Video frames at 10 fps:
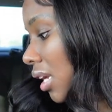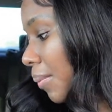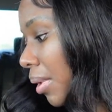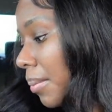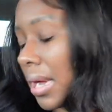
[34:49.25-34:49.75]
you
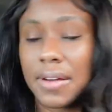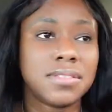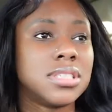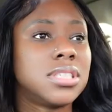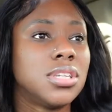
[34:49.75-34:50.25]
probably have
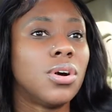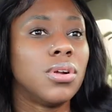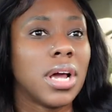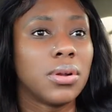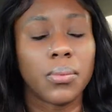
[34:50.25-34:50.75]
to sit
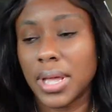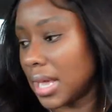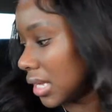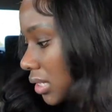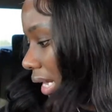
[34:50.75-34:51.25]
down and wait.